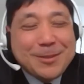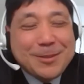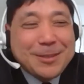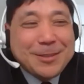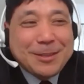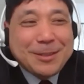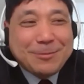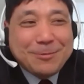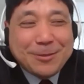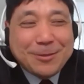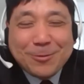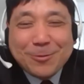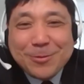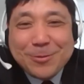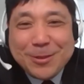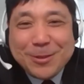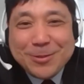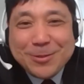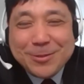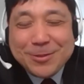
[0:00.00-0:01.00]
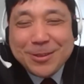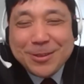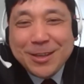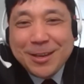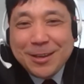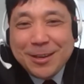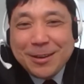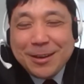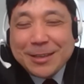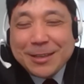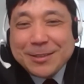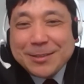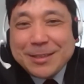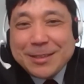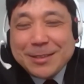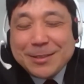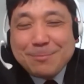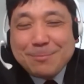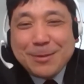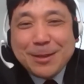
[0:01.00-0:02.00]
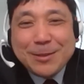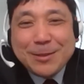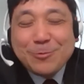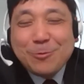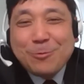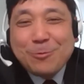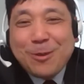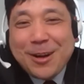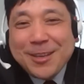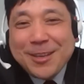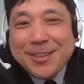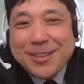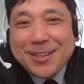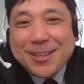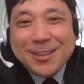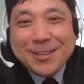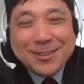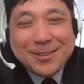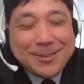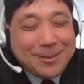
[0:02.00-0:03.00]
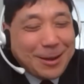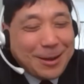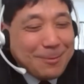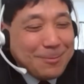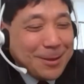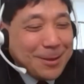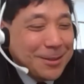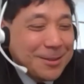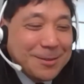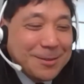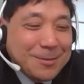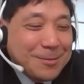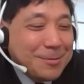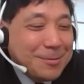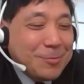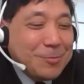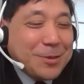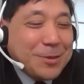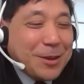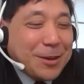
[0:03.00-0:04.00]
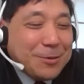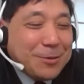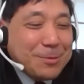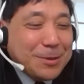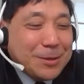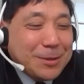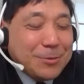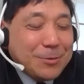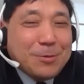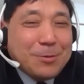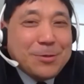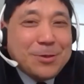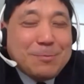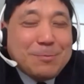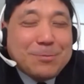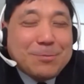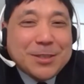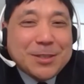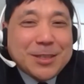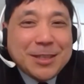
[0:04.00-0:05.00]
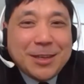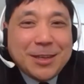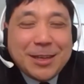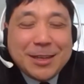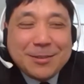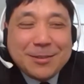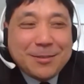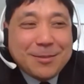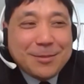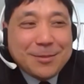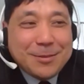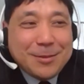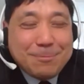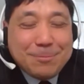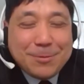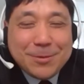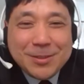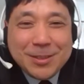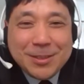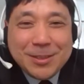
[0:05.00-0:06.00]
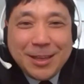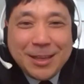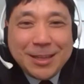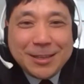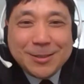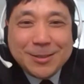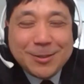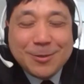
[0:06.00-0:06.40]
And if it continues like 6 months or 1 year, I mean, there will be 20% less, 30% less.